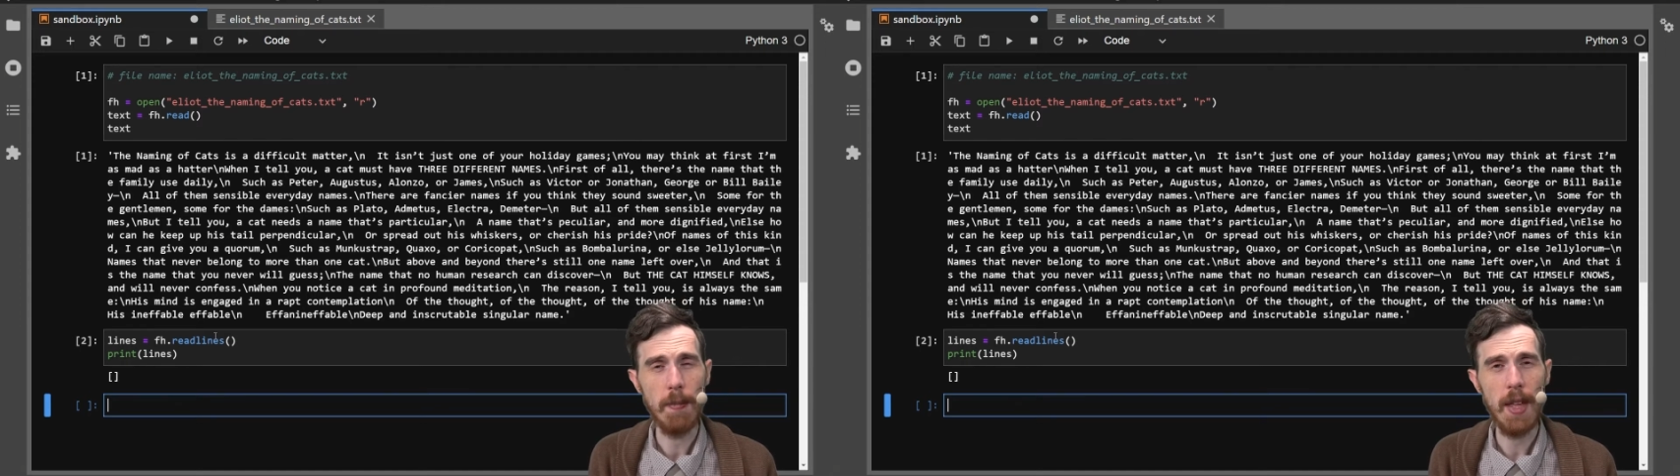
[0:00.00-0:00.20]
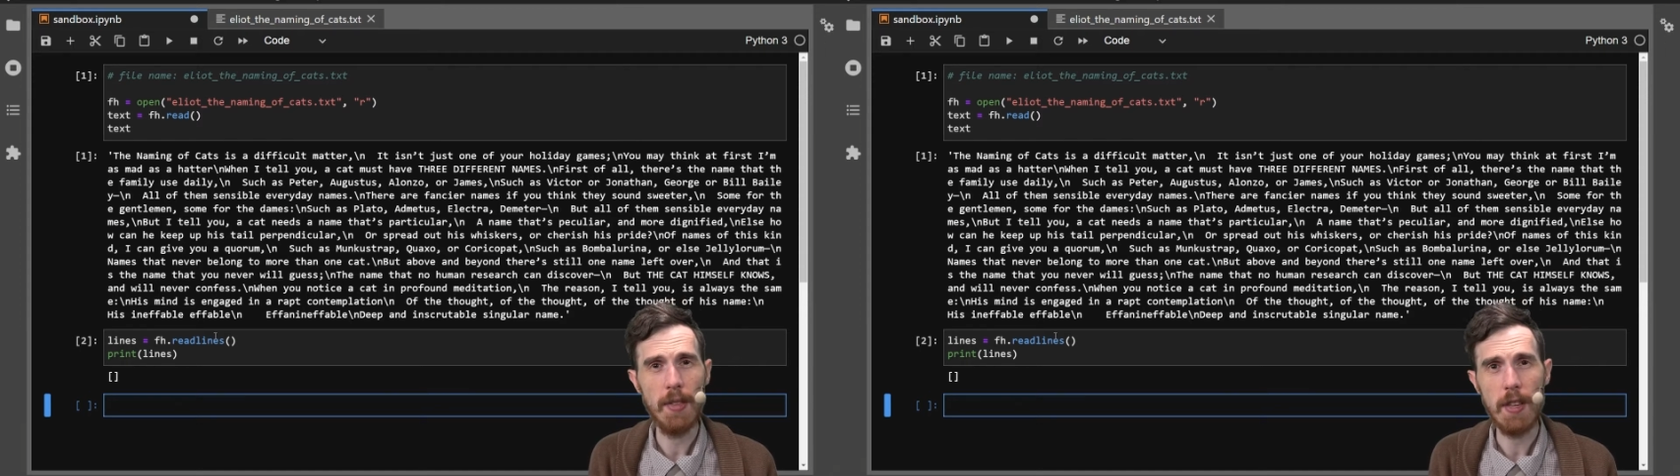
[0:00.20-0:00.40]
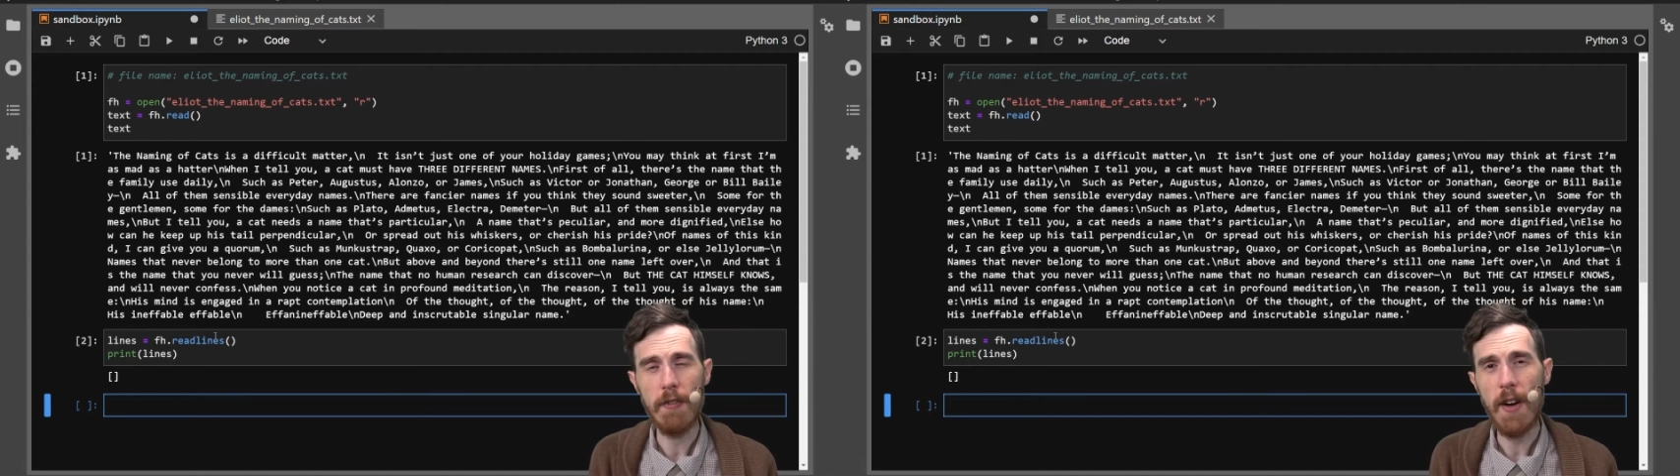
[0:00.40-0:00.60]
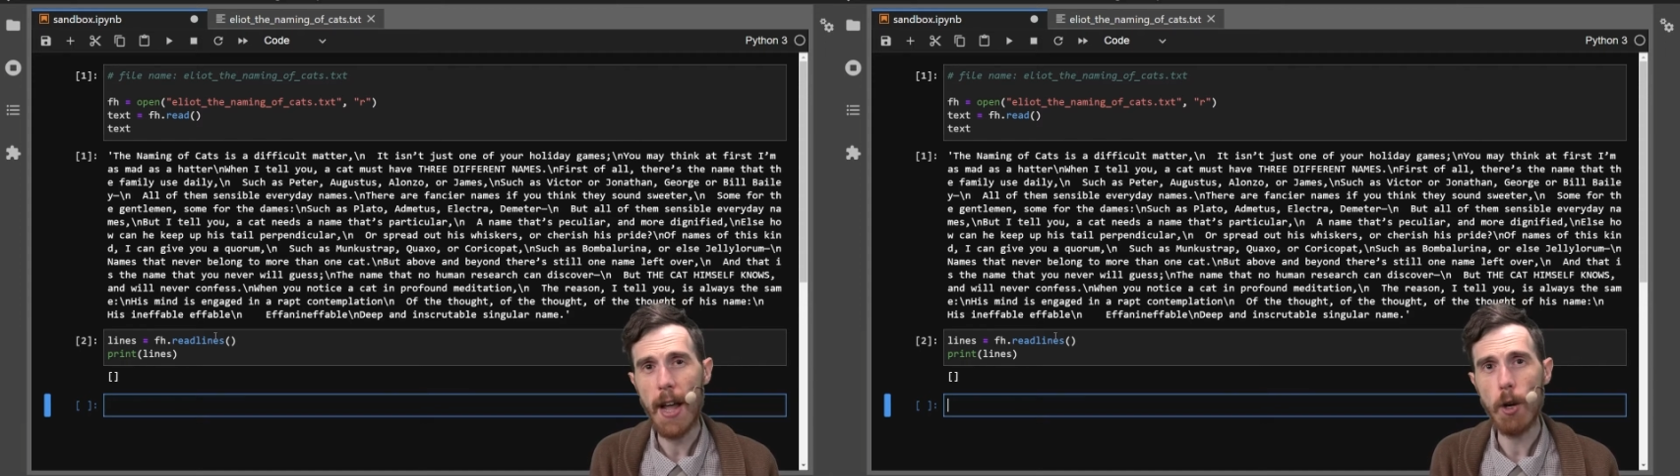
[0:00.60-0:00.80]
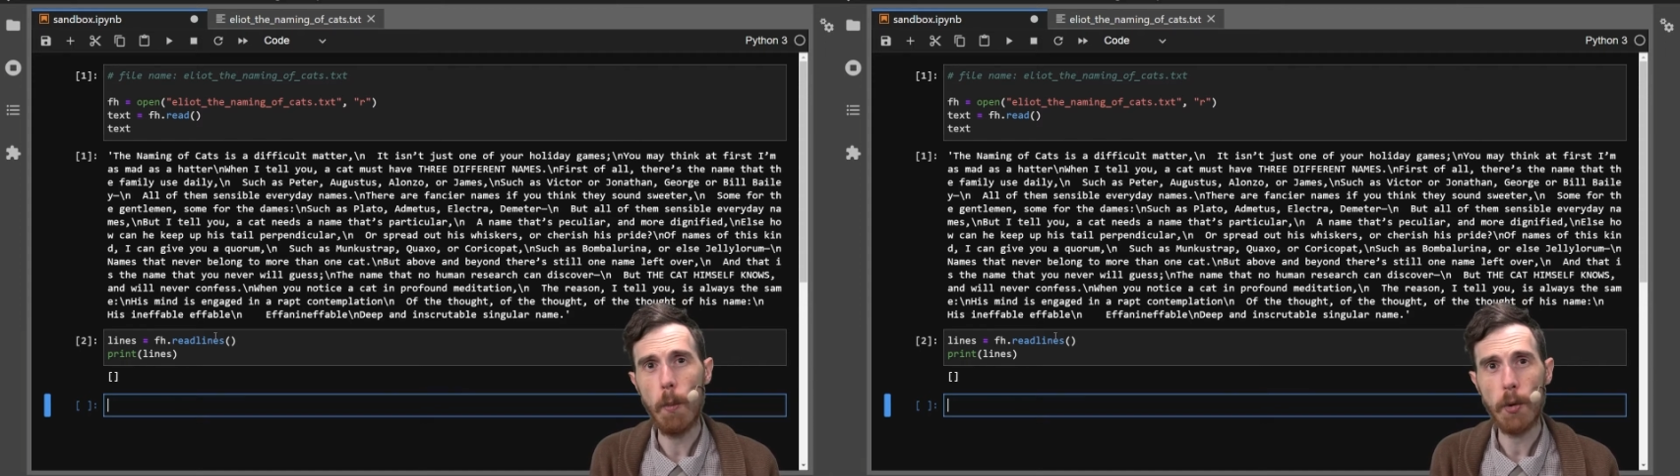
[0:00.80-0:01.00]
that the
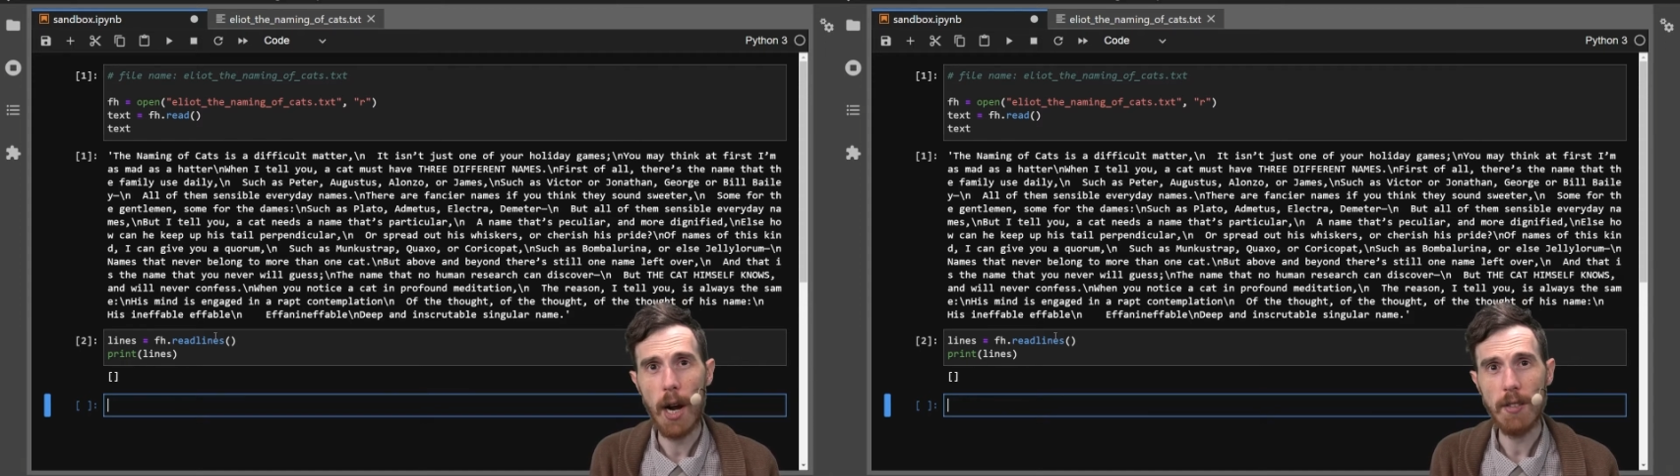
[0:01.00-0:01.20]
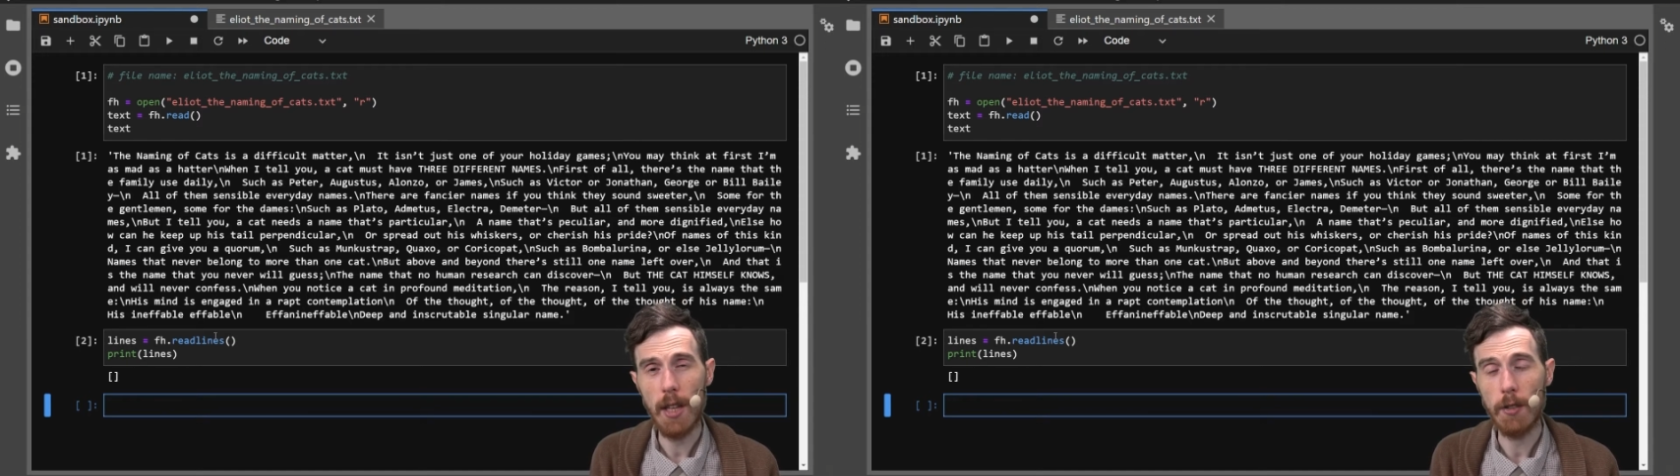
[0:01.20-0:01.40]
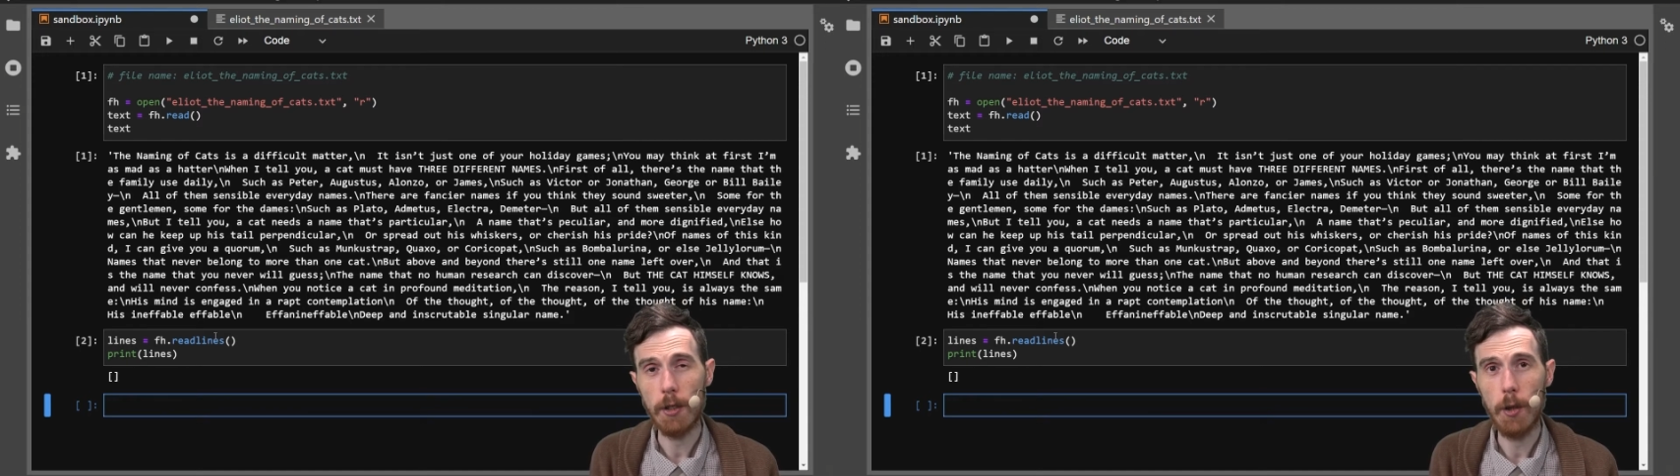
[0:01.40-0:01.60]
file process